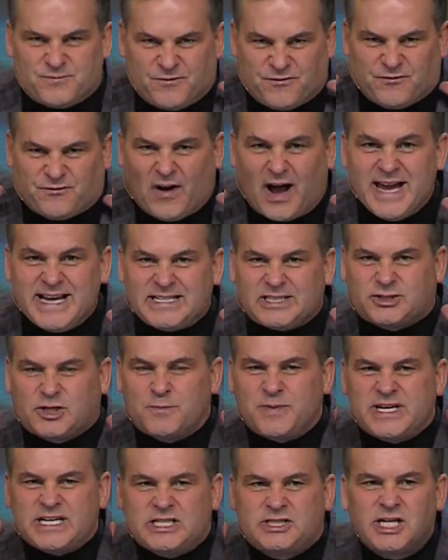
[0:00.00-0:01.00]
Fight
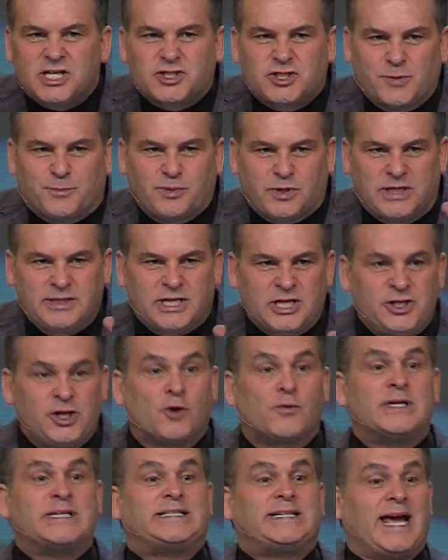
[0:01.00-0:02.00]
to be disciplined in
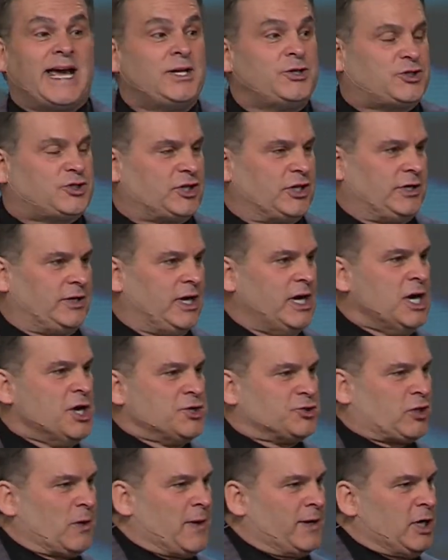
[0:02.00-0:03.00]
your attention
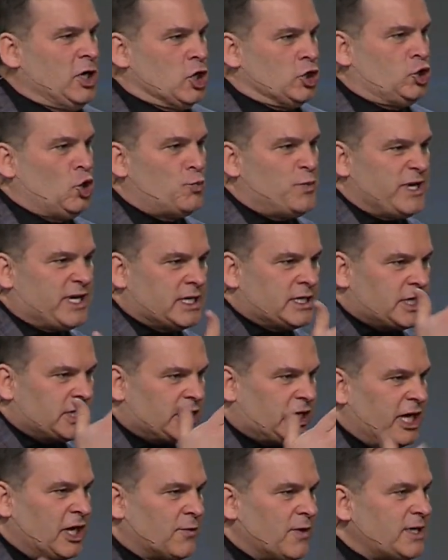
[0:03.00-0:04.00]
so that you begin
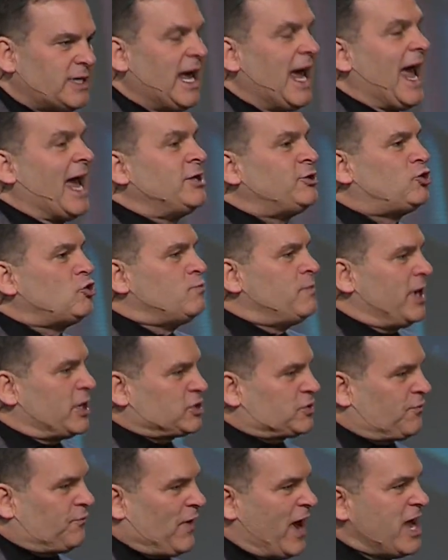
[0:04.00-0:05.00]
to hear it and you
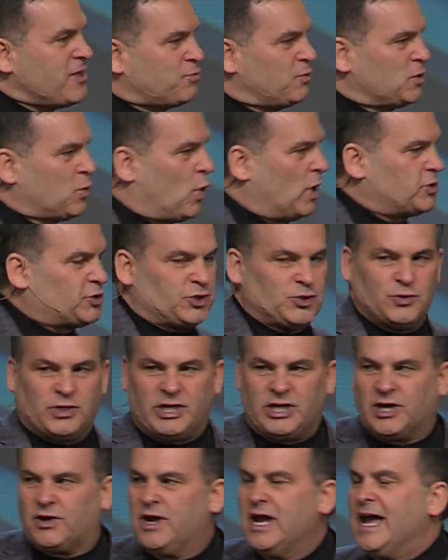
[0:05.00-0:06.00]
mix faith with what you
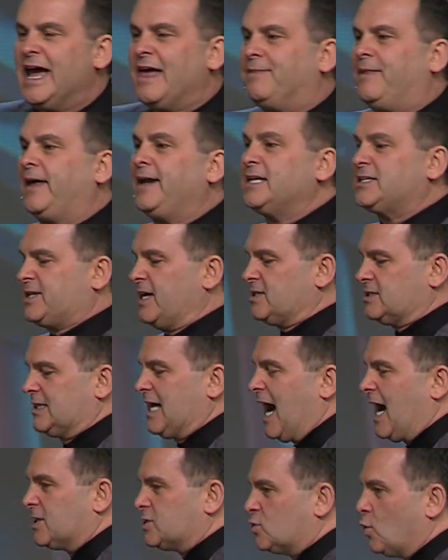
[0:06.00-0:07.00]
hear. Then it says
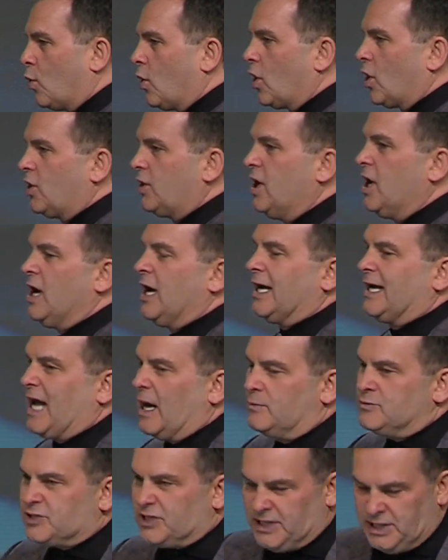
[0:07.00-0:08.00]
God's word
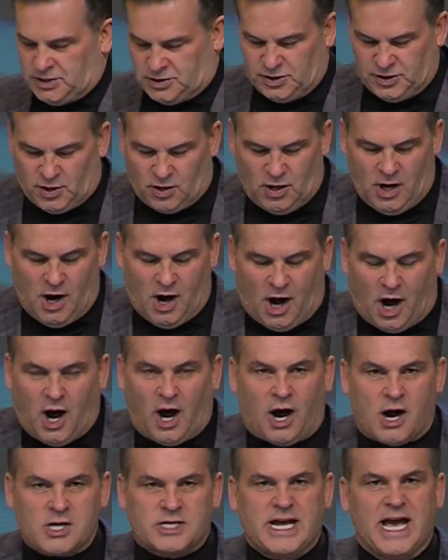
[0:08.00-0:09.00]
comes into your
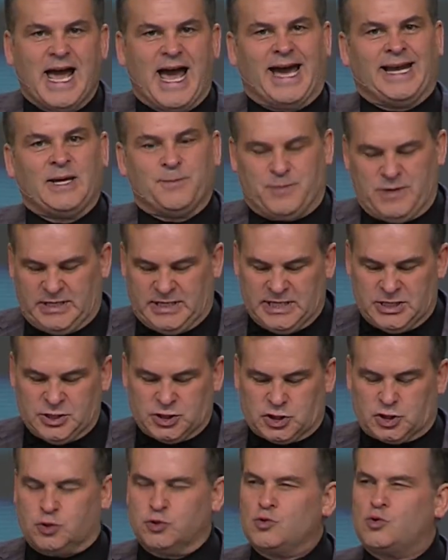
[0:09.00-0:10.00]
heart and it
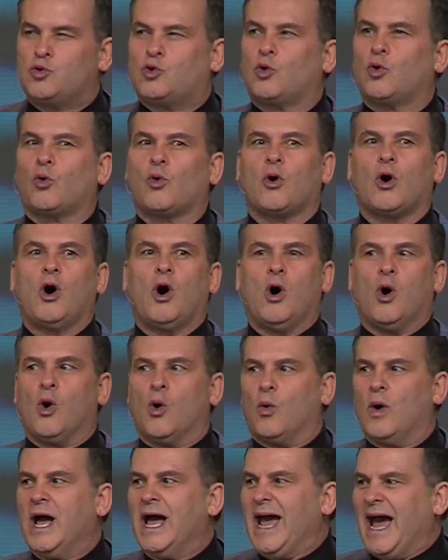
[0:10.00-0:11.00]
begins to
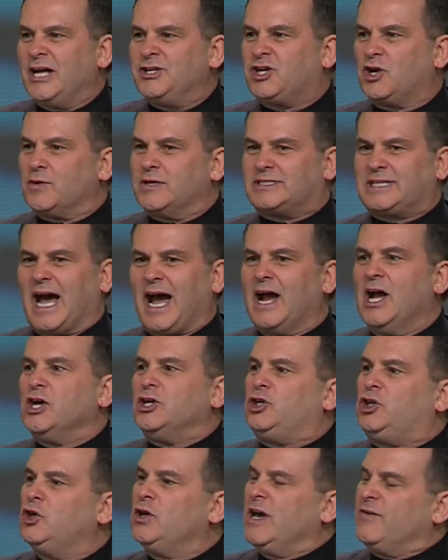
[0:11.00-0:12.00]
grow and your entire
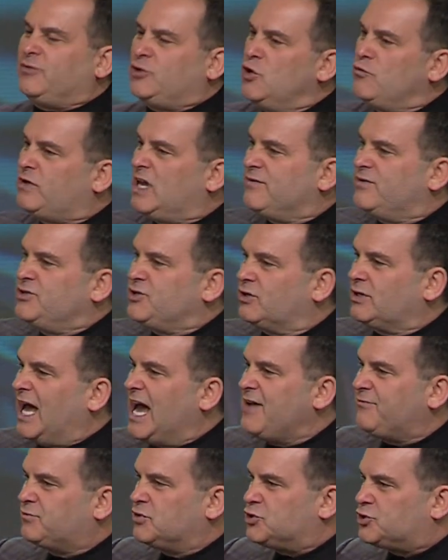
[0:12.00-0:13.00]
you, if you've given your
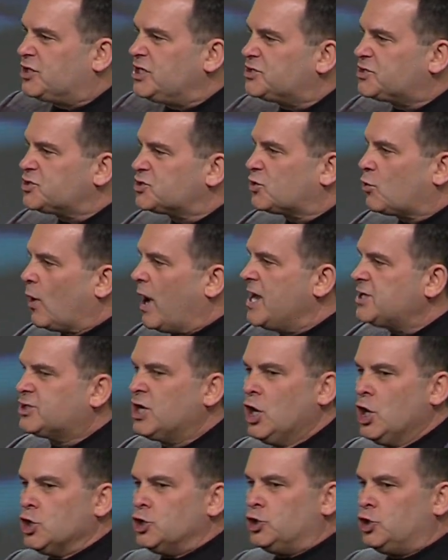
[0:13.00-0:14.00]
life to Jesus Christ,
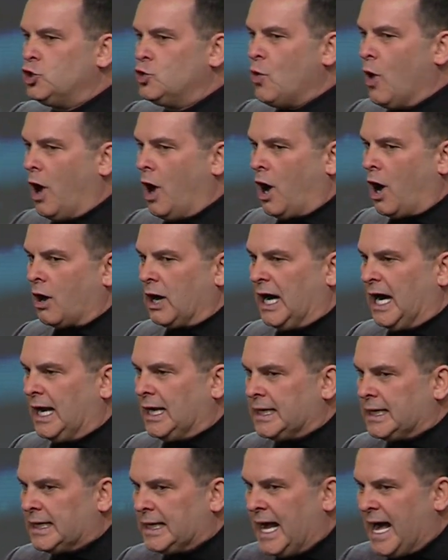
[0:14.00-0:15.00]
you are
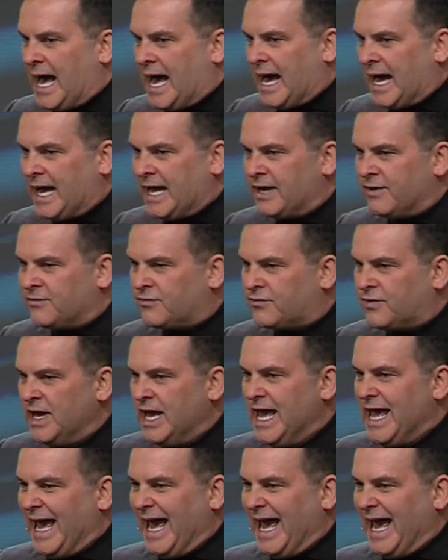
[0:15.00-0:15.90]
alive